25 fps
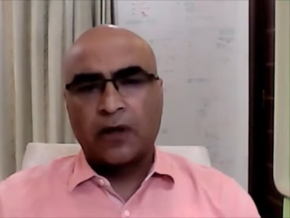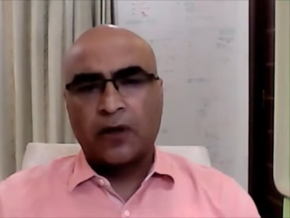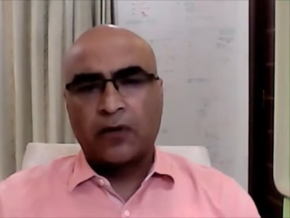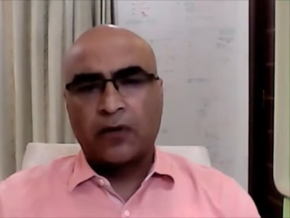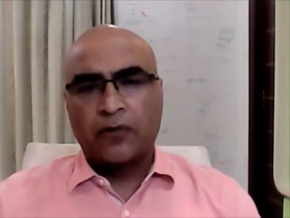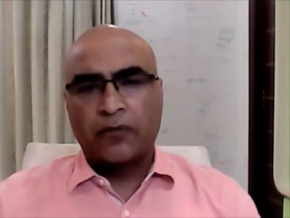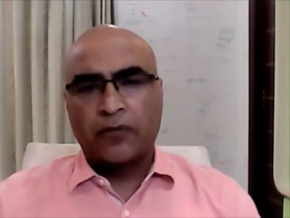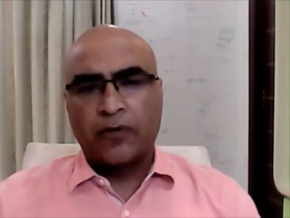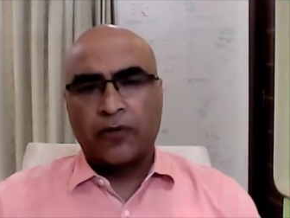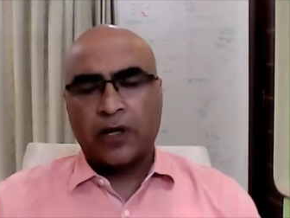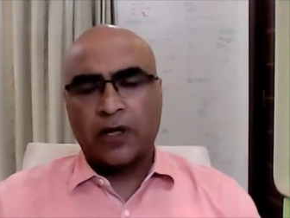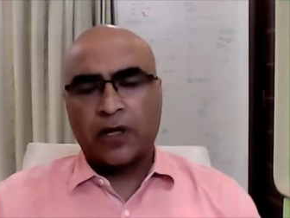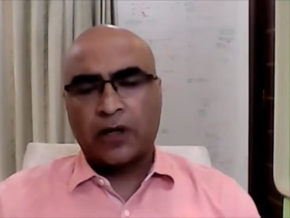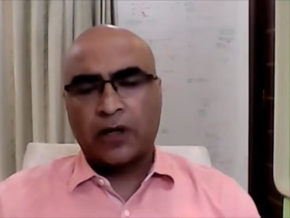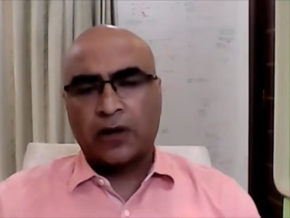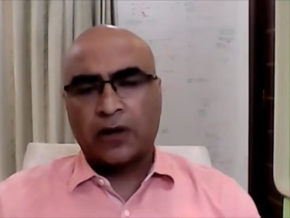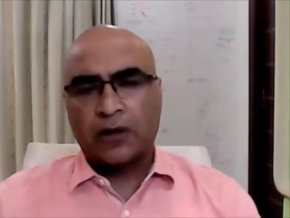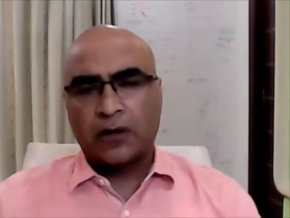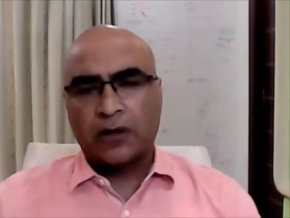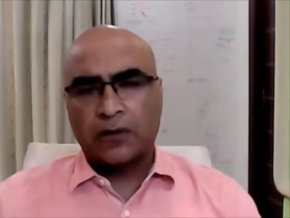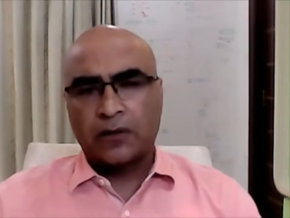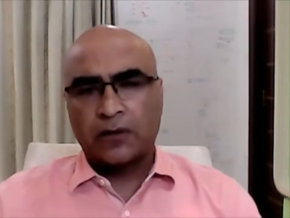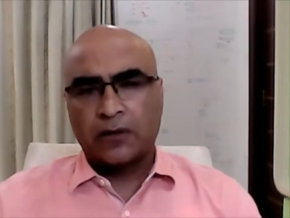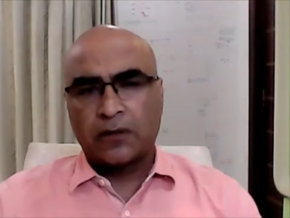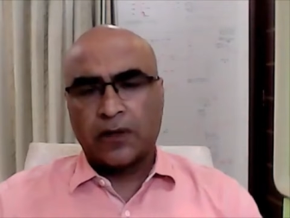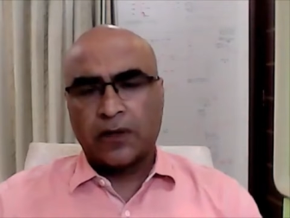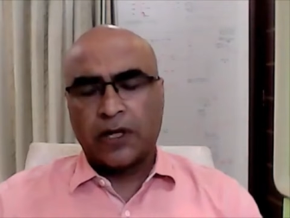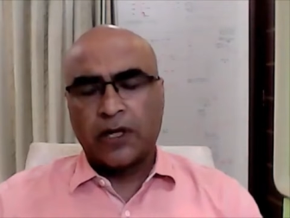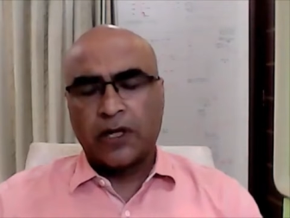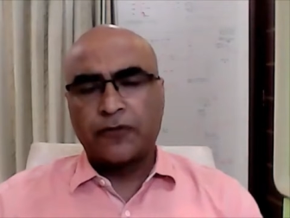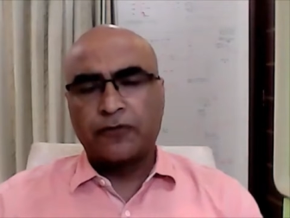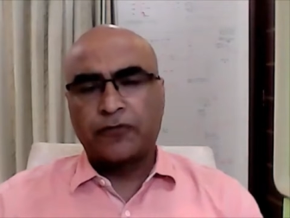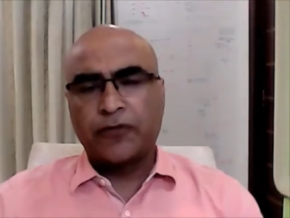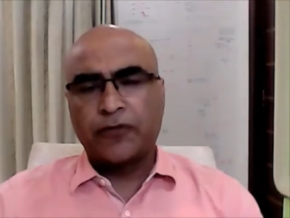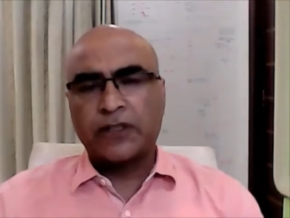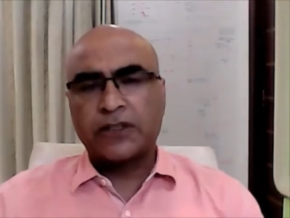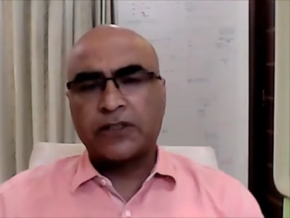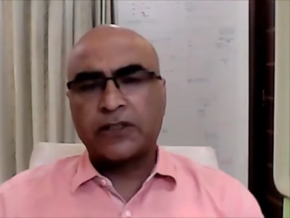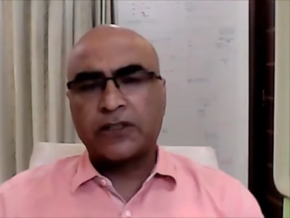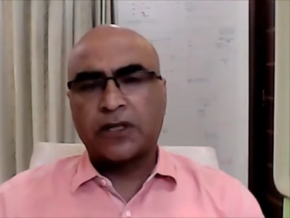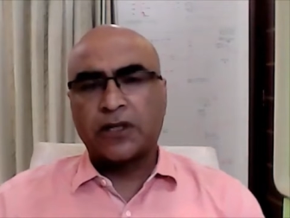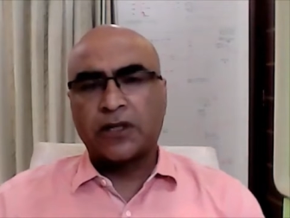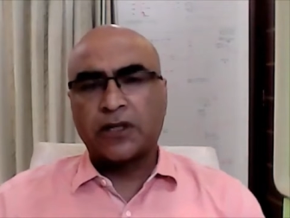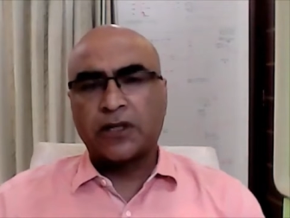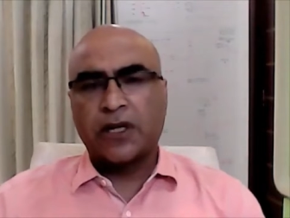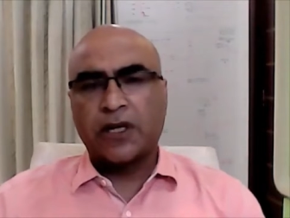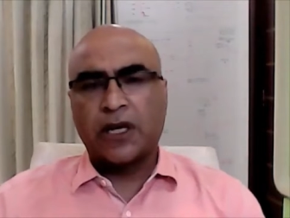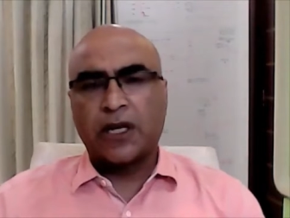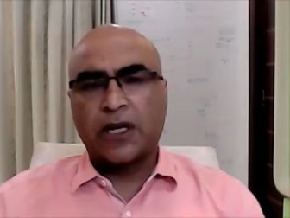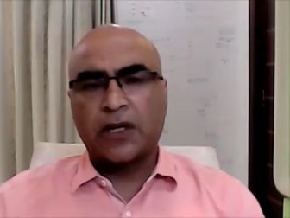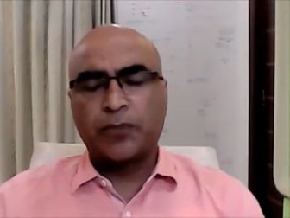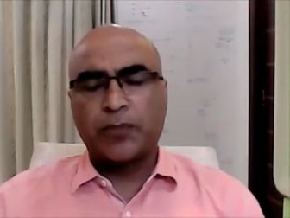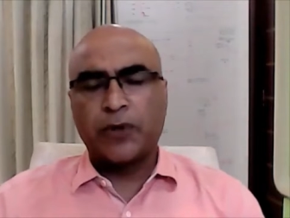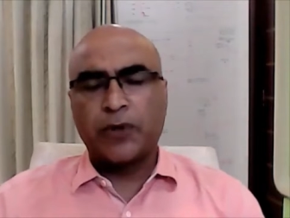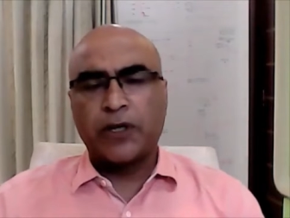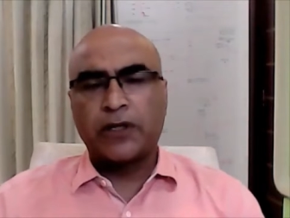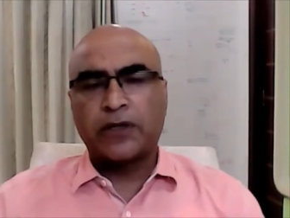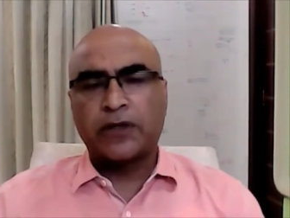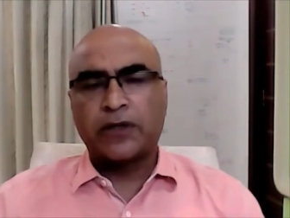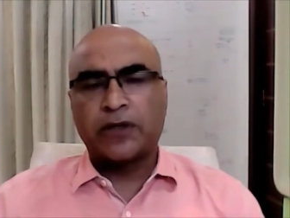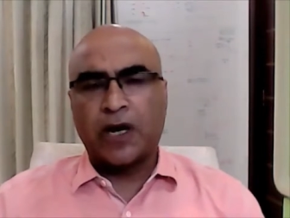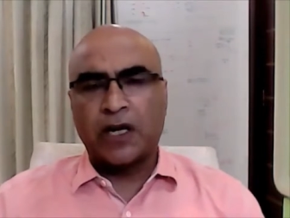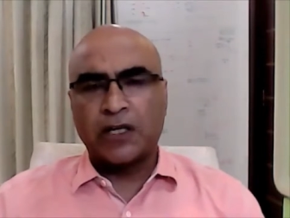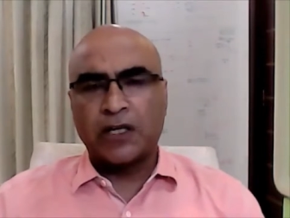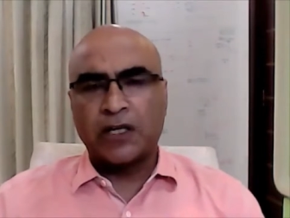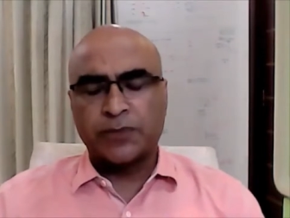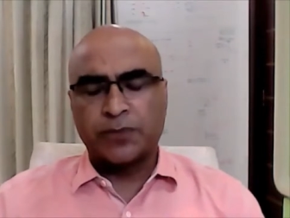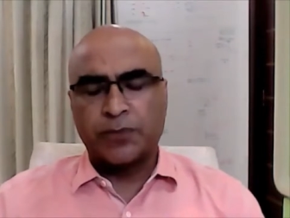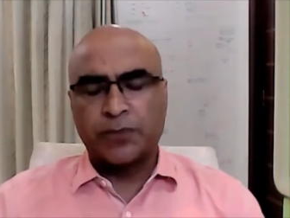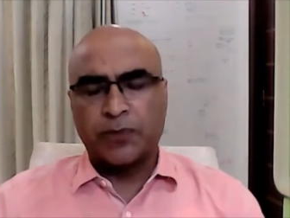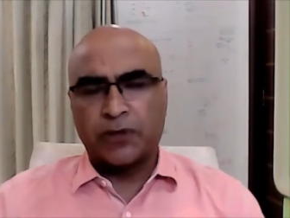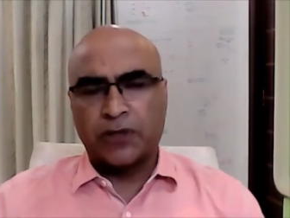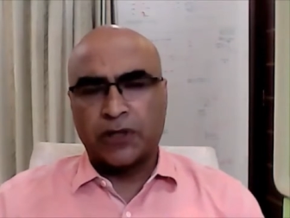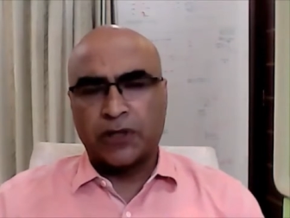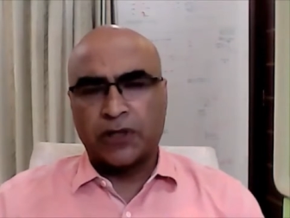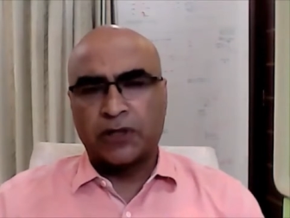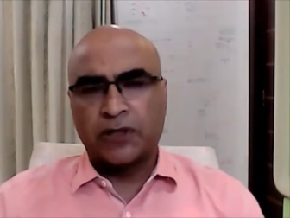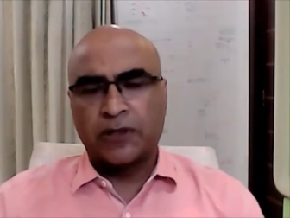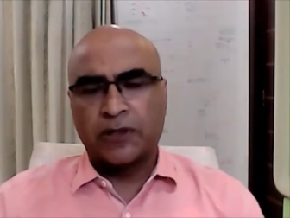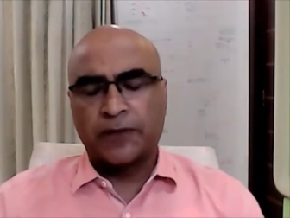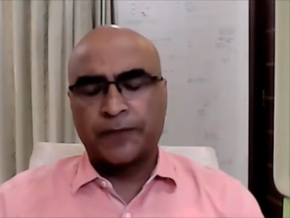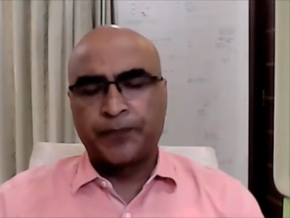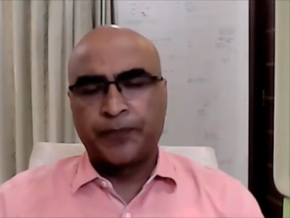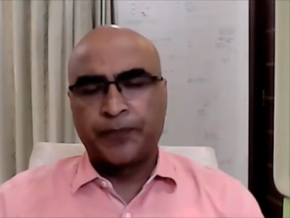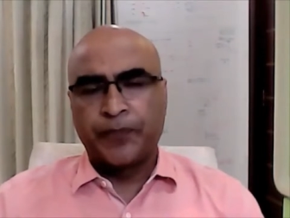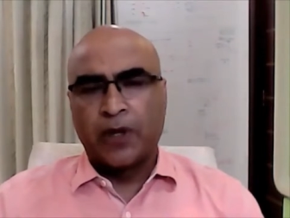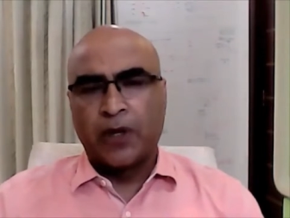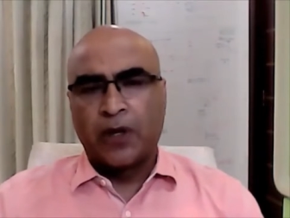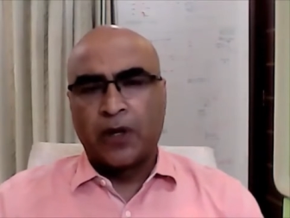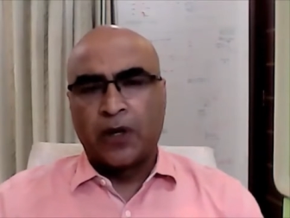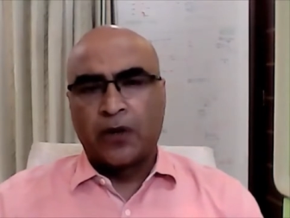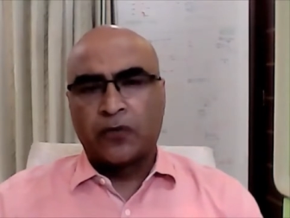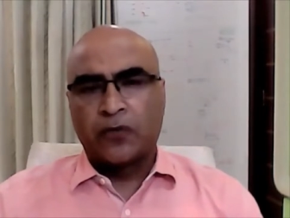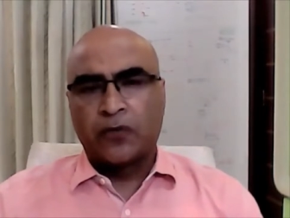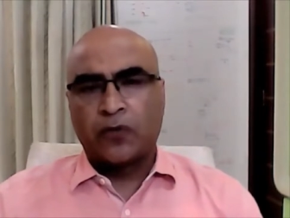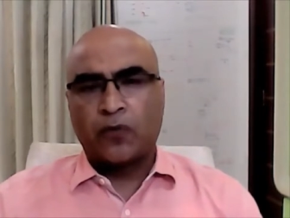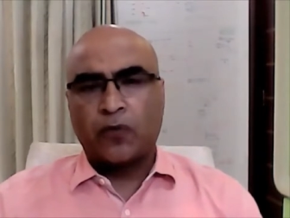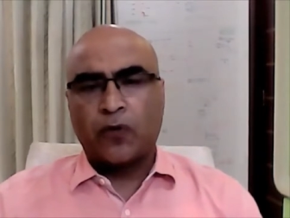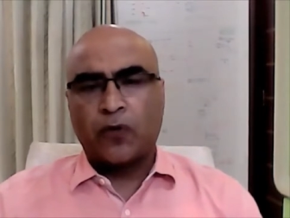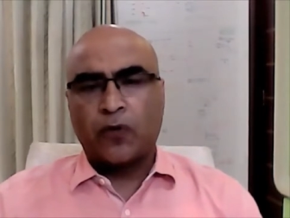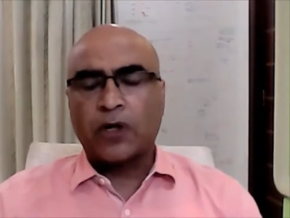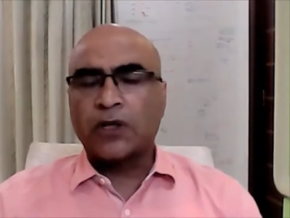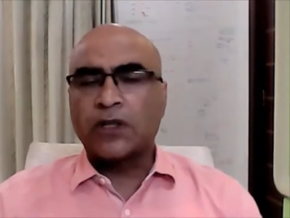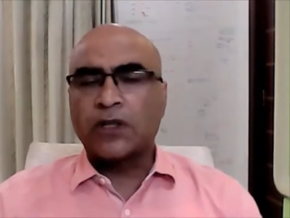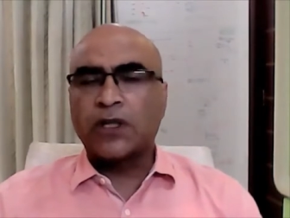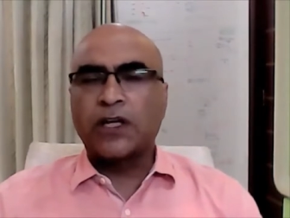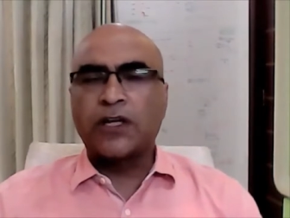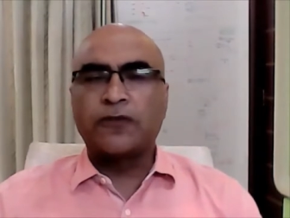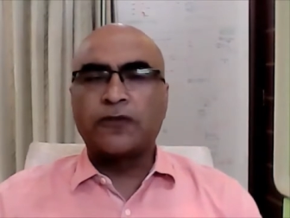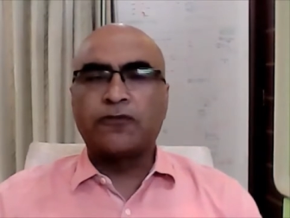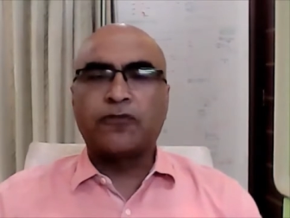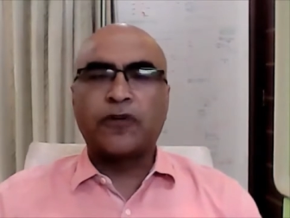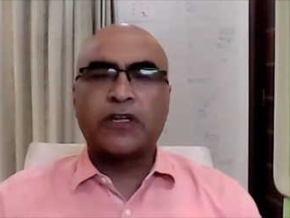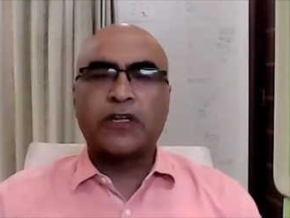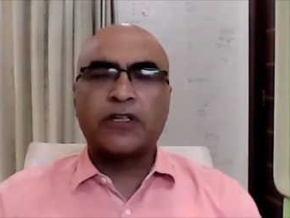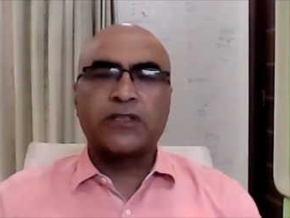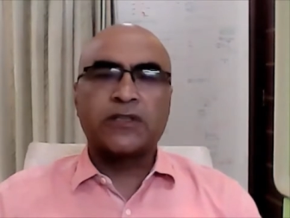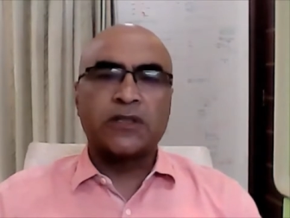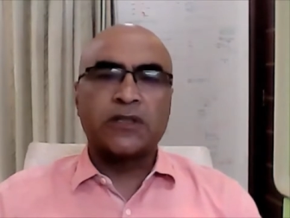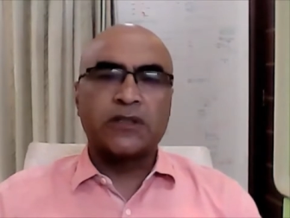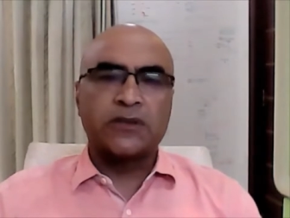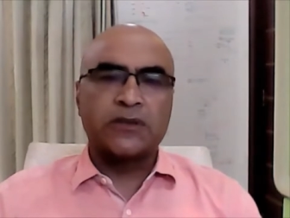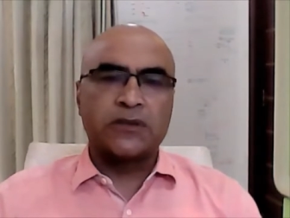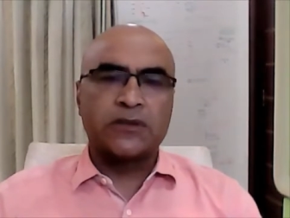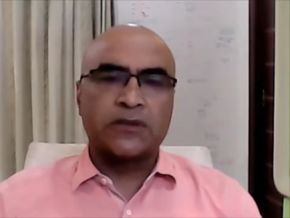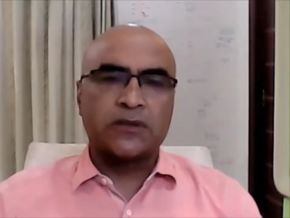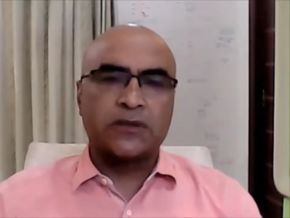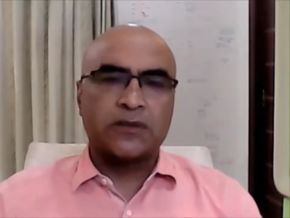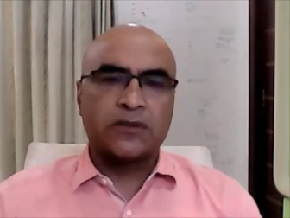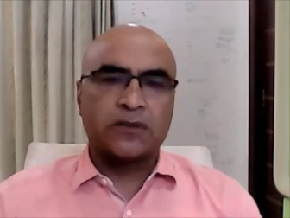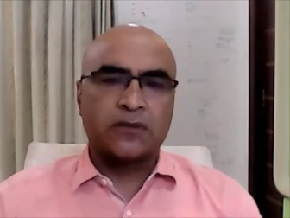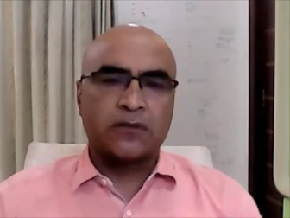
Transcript: where infection can be transmitted. So what are the infections